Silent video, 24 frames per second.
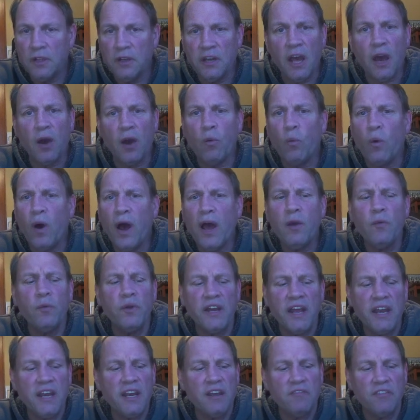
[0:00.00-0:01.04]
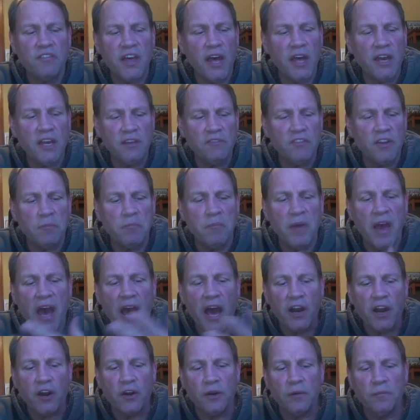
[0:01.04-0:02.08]
Now, why would any of that even
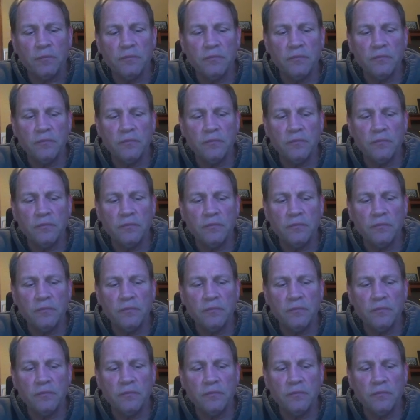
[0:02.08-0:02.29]
matter?